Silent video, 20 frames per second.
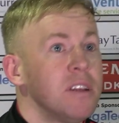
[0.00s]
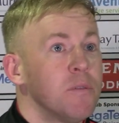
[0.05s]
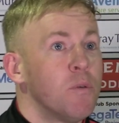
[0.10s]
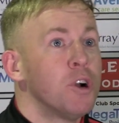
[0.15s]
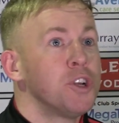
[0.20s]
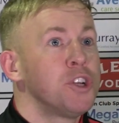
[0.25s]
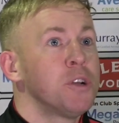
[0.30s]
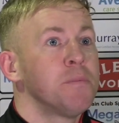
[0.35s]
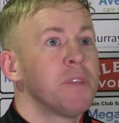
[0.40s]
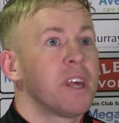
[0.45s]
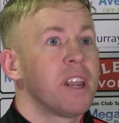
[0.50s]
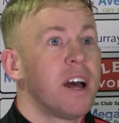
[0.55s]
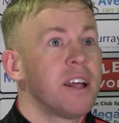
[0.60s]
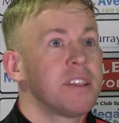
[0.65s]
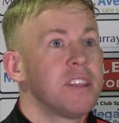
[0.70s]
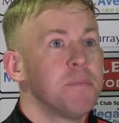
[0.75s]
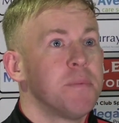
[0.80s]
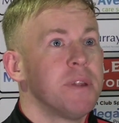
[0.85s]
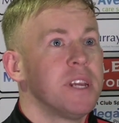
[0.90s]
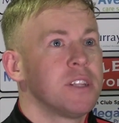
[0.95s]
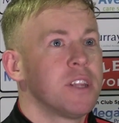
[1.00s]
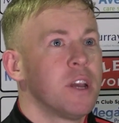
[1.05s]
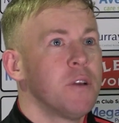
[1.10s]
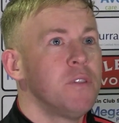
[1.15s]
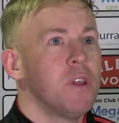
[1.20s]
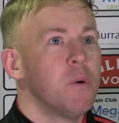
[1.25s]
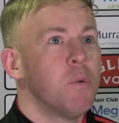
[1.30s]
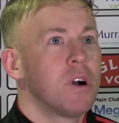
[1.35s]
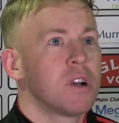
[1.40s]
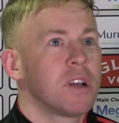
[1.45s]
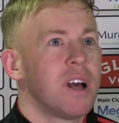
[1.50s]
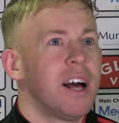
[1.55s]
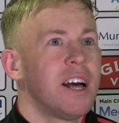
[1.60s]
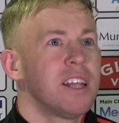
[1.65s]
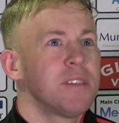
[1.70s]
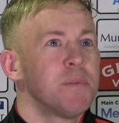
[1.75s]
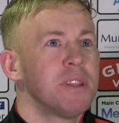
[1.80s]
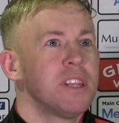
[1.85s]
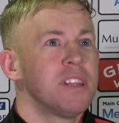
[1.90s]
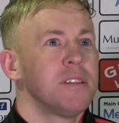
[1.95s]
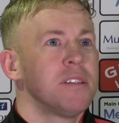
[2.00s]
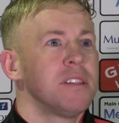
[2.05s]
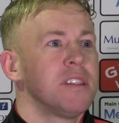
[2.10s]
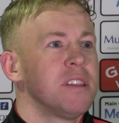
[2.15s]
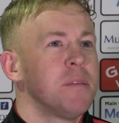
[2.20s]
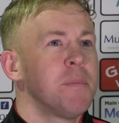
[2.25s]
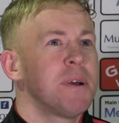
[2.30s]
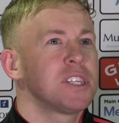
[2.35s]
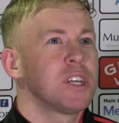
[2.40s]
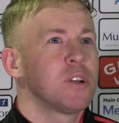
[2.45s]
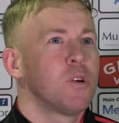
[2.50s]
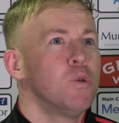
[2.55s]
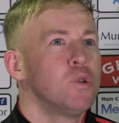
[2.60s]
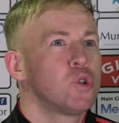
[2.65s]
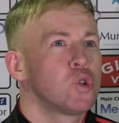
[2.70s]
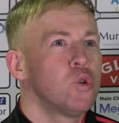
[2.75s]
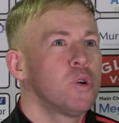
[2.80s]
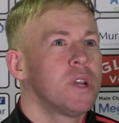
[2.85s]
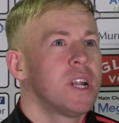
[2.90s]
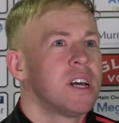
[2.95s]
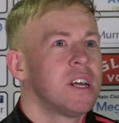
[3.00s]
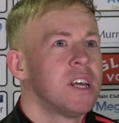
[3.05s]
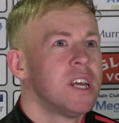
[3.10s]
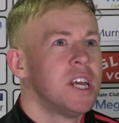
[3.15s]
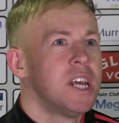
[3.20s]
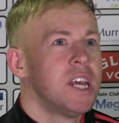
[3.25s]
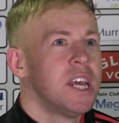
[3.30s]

You watch them; they're hard to break down. They work hard, but they, they miss a goal scorer.